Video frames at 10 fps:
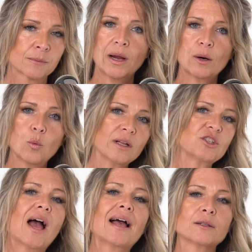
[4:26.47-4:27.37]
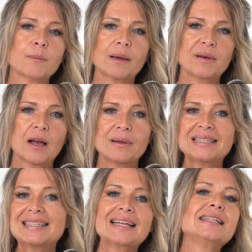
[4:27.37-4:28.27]
where one child might become
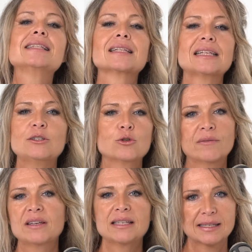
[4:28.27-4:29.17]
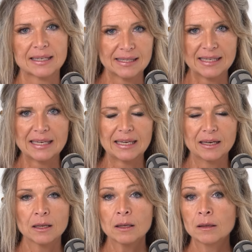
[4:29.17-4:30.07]
intensely driven to succeed